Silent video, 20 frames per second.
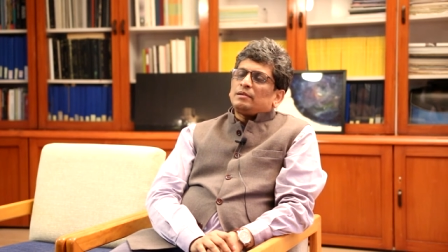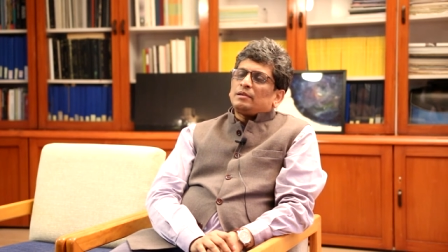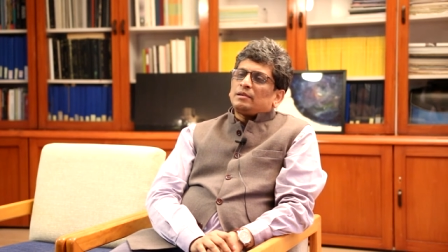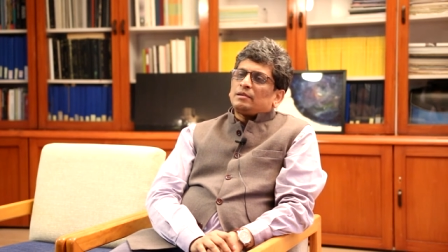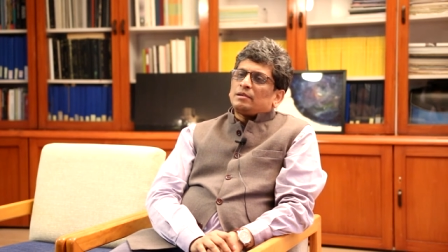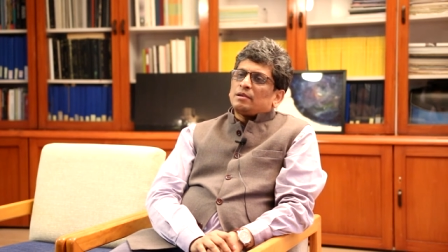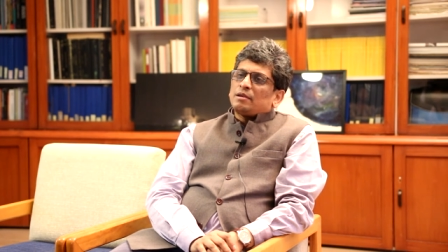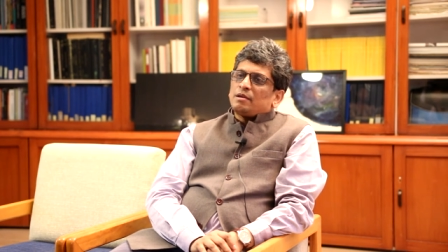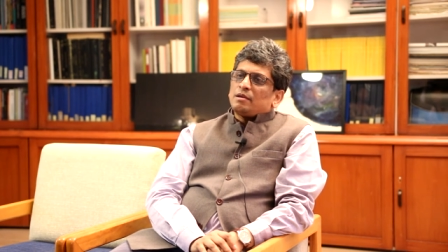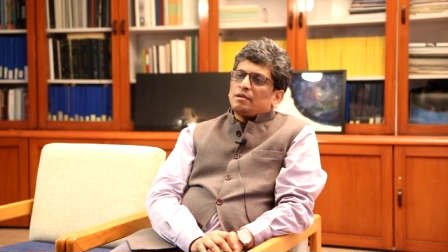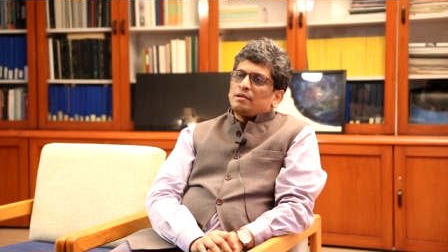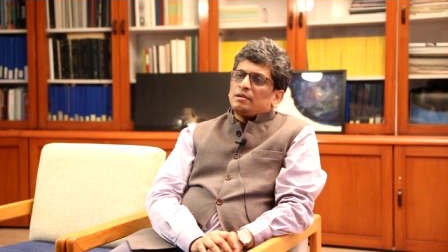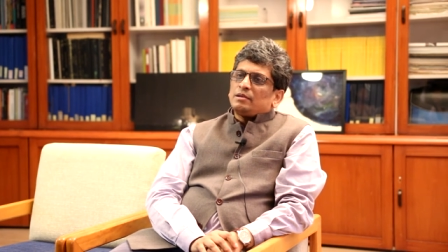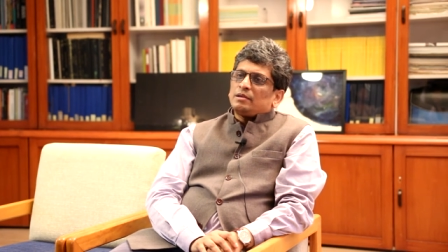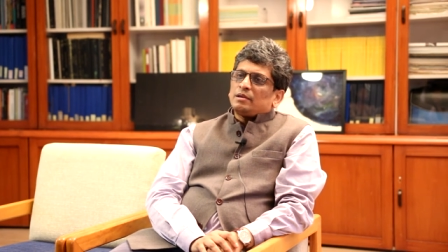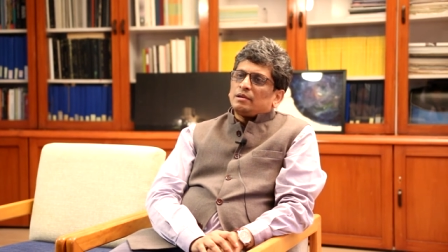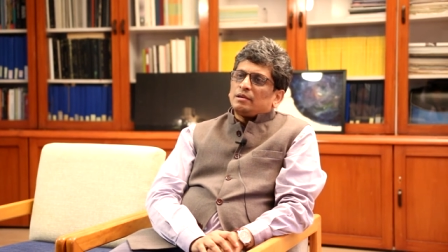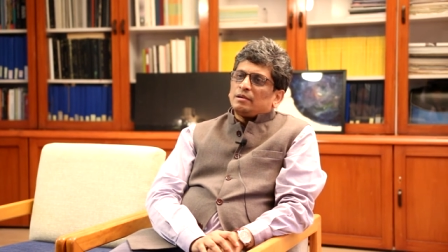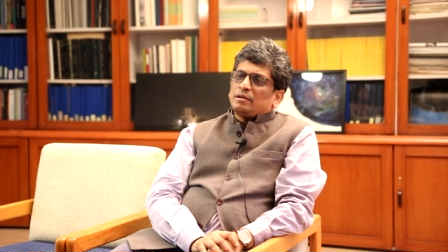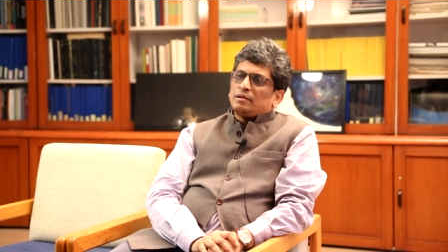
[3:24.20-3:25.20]
the
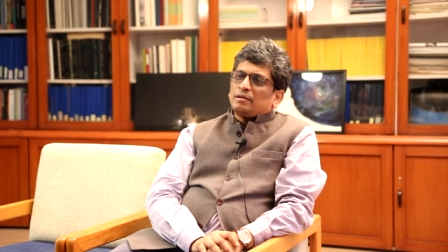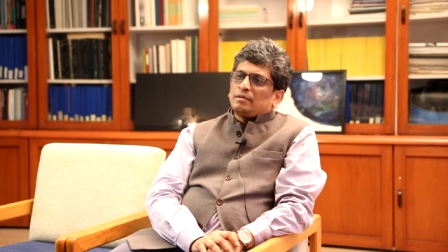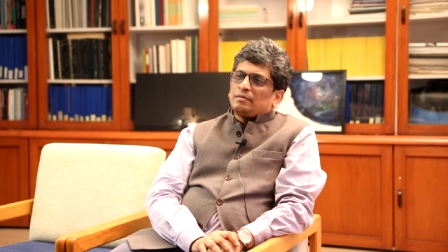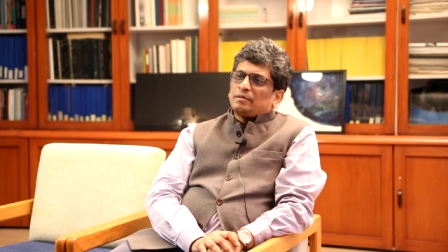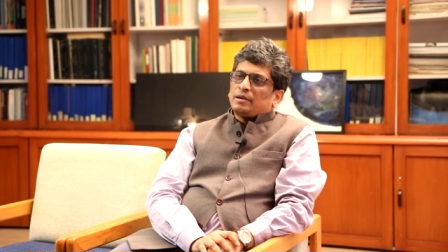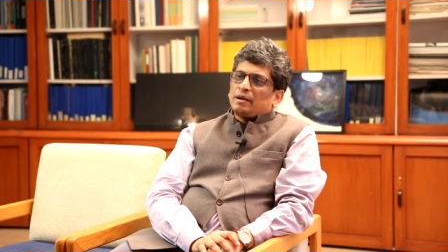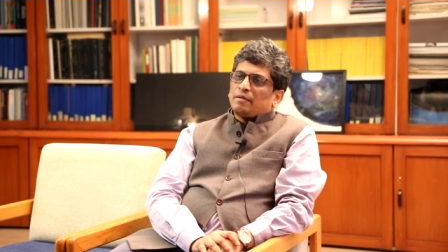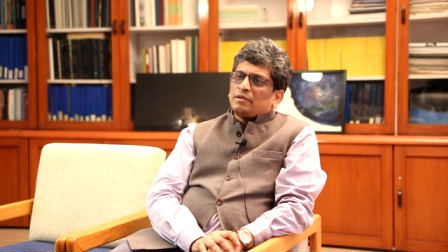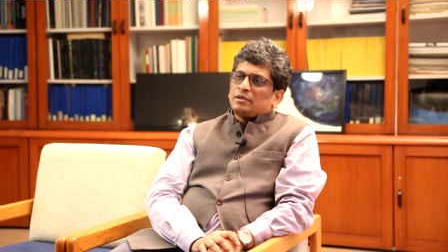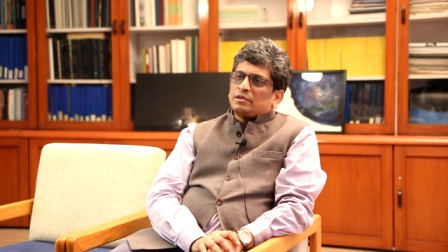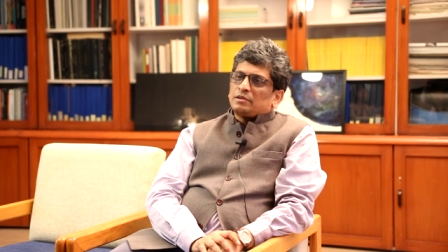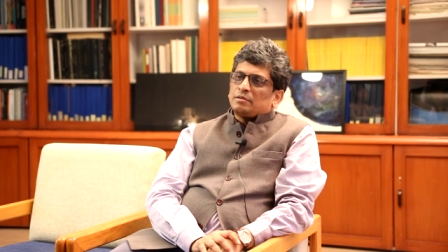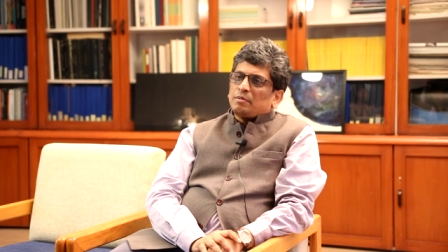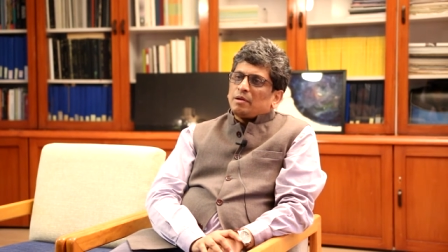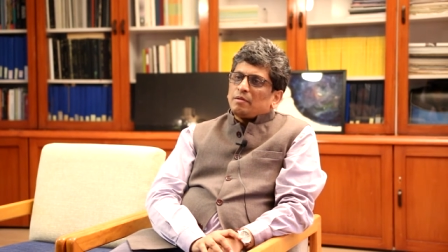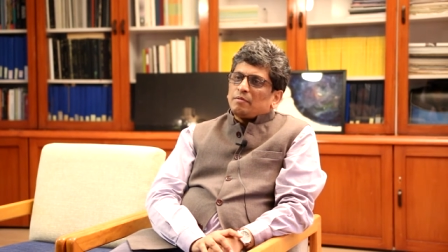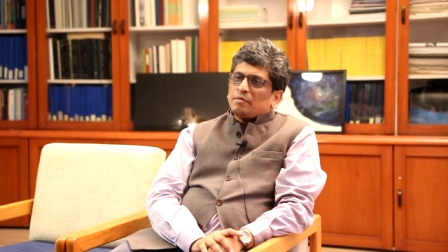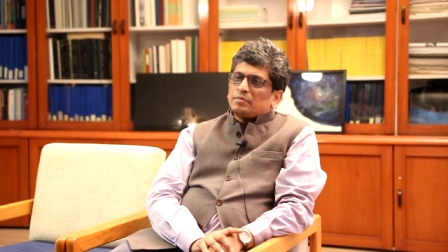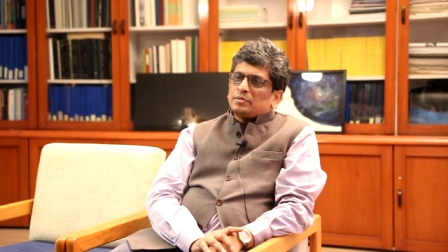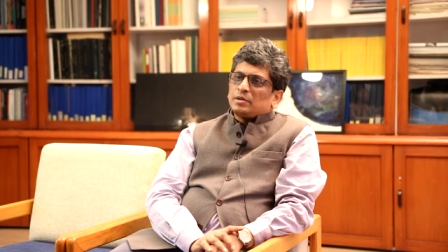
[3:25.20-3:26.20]
third uh, gravitational
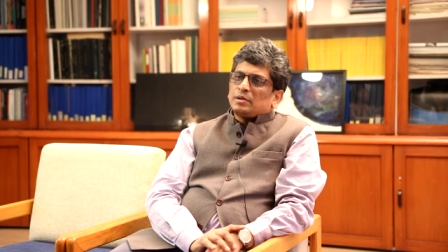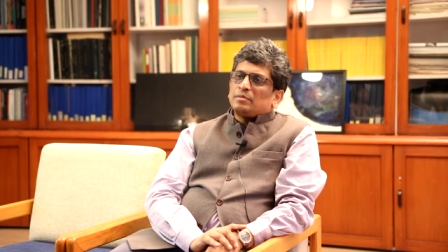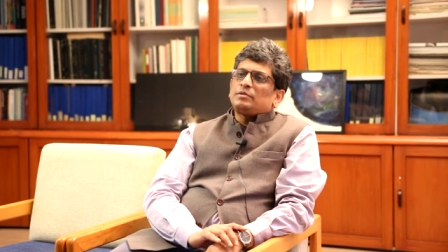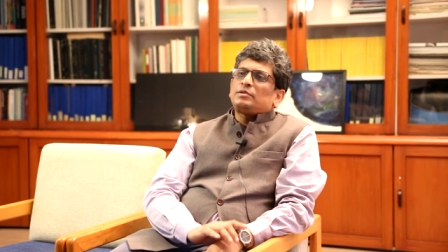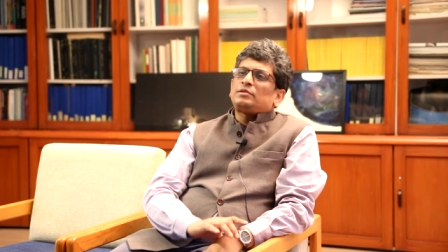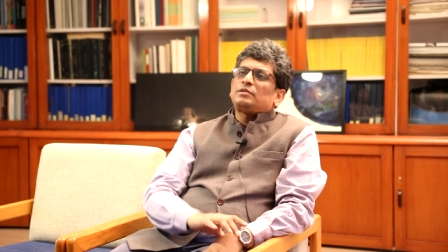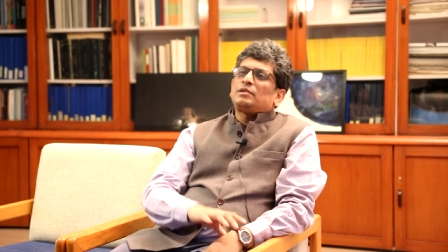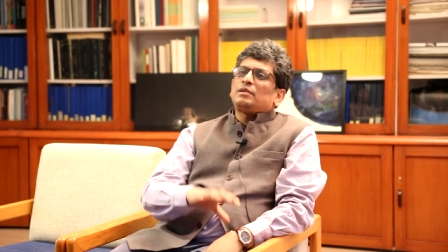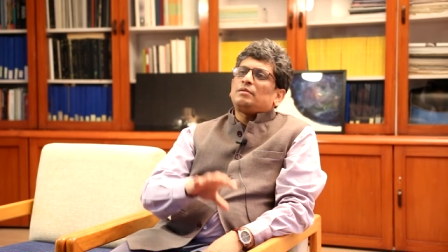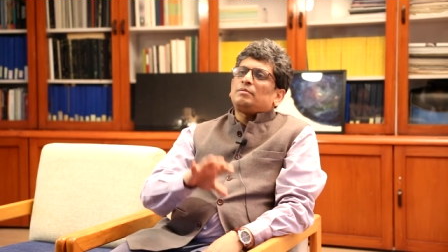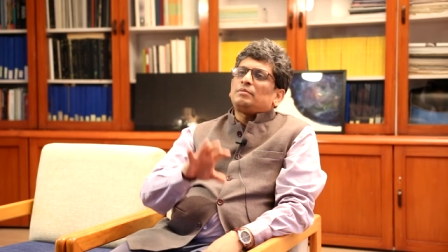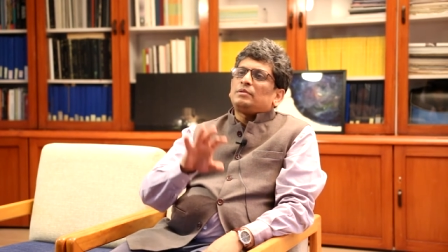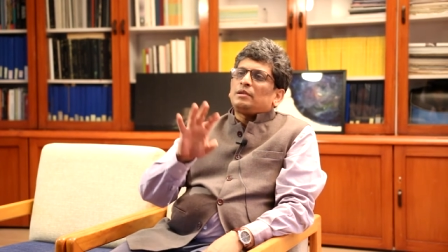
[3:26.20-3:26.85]
wave observatory?